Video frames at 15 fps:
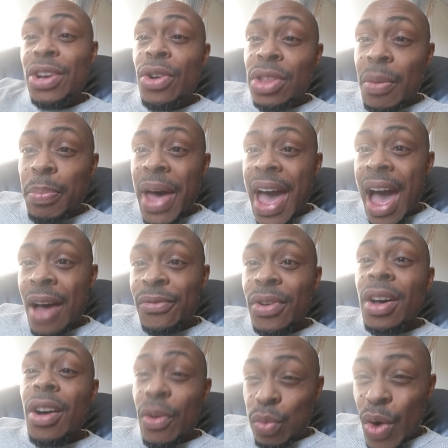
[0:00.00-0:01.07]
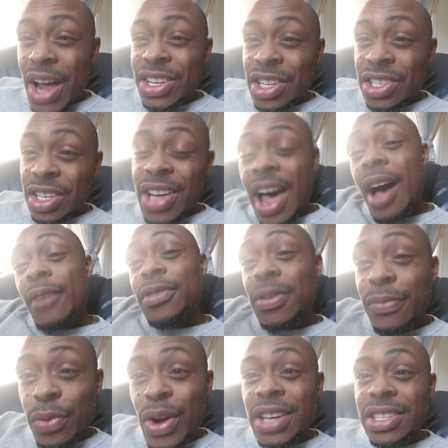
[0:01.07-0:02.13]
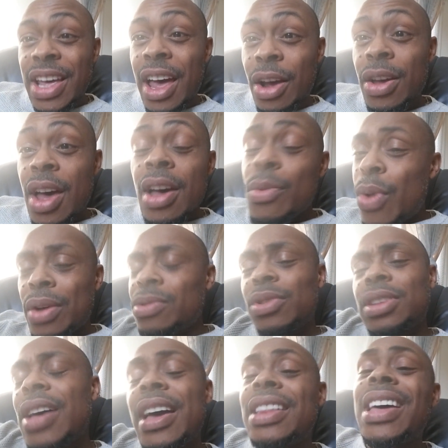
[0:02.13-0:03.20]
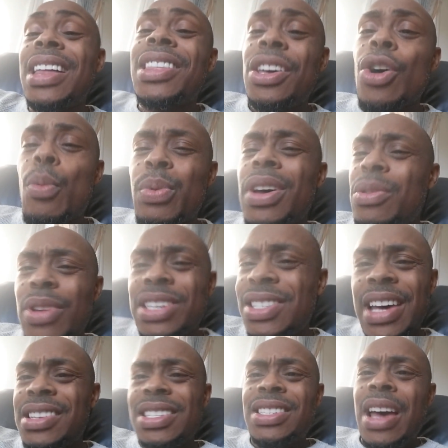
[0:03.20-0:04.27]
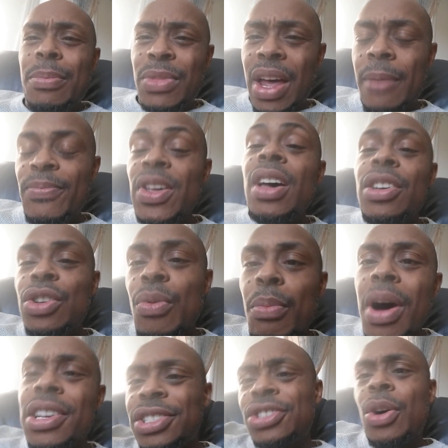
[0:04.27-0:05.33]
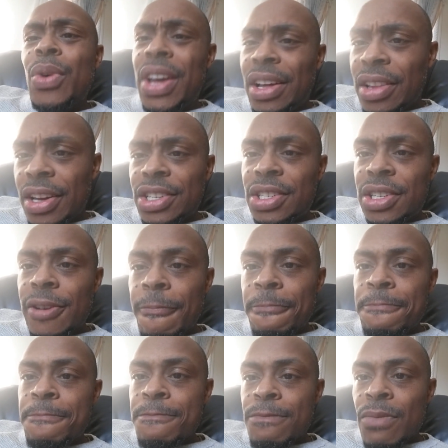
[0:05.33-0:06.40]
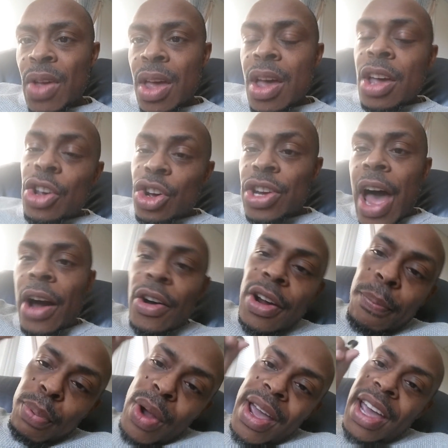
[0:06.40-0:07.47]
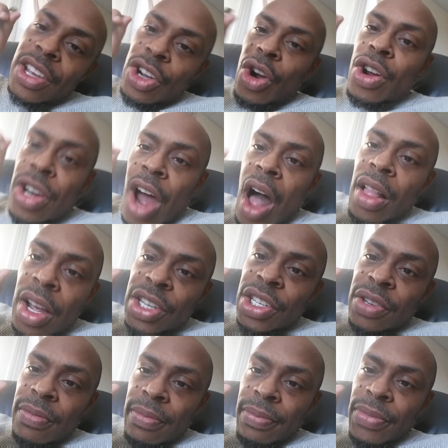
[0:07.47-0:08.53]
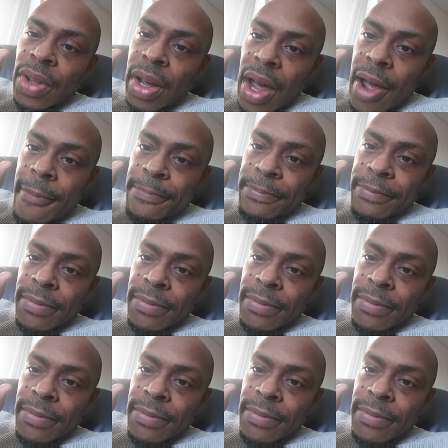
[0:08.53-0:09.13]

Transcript: be on the path of righteousness. I have some friends that in Ethiopia would say the same thing. You must know English. You're not going to bring your knowledge, okay,